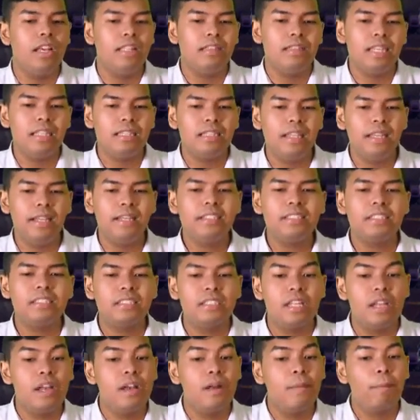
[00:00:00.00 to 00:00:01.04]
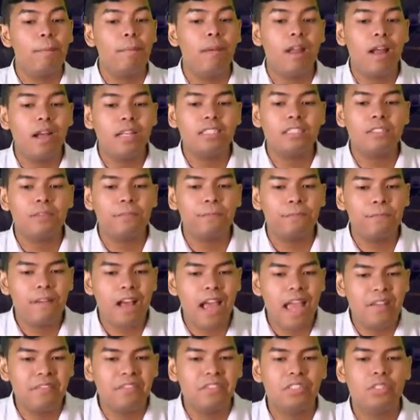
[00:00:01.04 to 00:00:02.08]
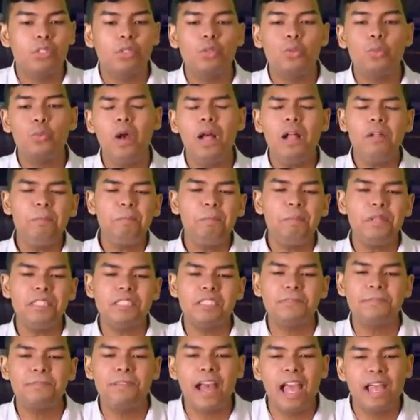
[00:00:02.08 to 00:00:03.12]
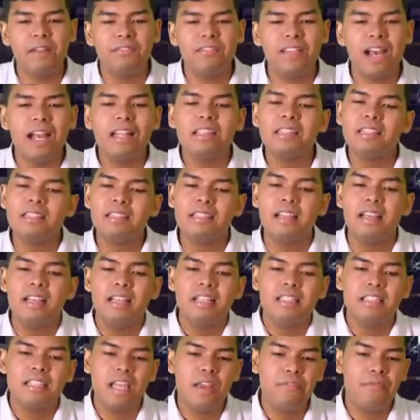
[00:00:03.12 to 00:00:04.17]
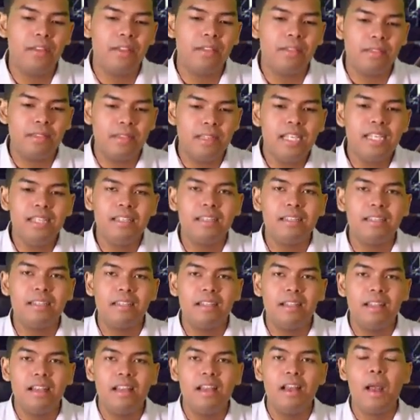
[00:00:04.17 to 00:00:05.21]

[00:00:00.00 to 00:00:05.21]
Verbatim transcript: That is plus five. So, twelve plus five, that's seventeen.